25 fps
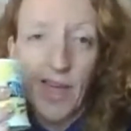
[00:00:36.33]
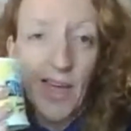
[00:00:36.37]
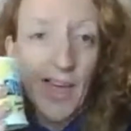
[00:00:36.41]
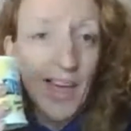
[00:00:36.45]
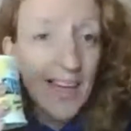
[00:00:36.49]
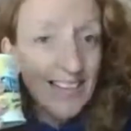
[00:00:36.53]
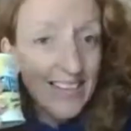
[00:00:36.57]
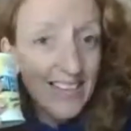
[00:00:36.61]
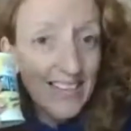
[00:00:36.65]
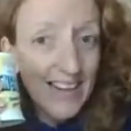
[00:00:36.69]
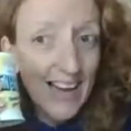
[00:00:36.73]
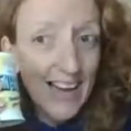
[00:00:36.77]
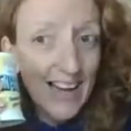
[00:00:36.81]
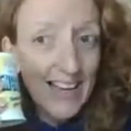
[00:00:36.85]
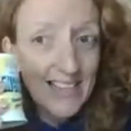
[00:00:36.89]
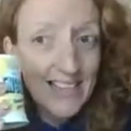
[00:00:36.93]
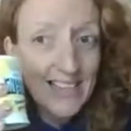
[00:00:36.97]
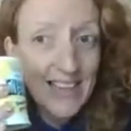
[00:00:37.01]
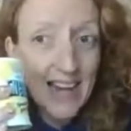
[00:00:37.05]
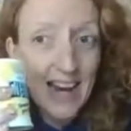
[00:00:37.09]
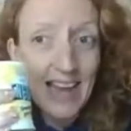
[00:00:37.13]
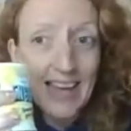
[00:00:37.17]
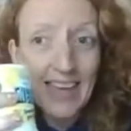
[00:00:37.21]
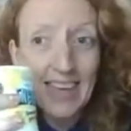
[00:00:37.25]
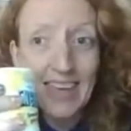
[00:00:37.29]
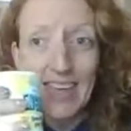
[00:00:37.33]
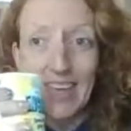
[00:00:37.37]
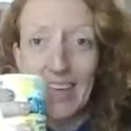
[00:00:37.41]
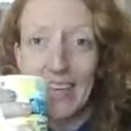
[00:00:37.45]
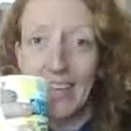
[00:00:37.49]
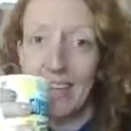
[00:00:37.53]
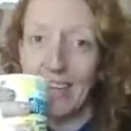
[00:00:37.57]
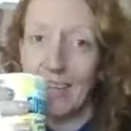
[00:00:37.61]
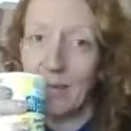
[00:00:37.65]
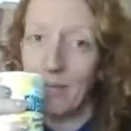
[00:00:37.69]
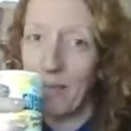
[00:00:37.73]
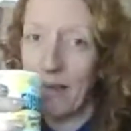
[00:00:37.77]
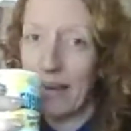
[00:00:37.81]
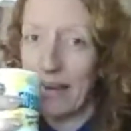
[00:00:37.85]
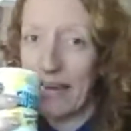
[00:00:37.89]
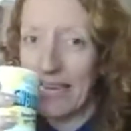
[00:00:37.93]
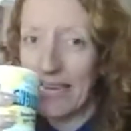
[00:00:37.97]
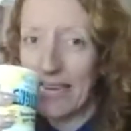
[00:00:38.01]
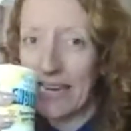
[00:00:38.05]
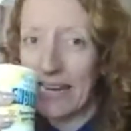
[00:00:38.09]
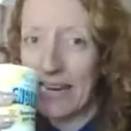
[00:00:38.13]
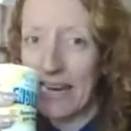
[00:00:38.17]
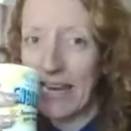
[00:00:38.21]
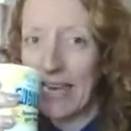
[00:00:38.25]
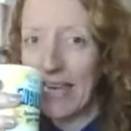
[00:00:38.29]
it's nice. I like it. I
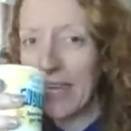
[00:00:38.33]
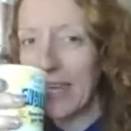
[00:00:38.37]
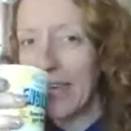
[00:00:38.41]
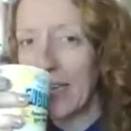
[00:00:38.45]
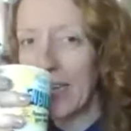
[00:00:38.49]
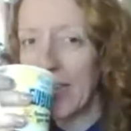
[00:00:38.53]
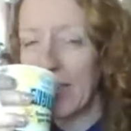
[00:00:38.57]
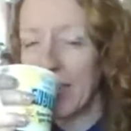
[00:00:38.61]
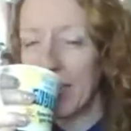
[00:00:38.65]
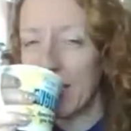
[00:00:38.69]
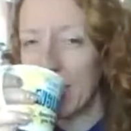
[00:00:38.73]
likey.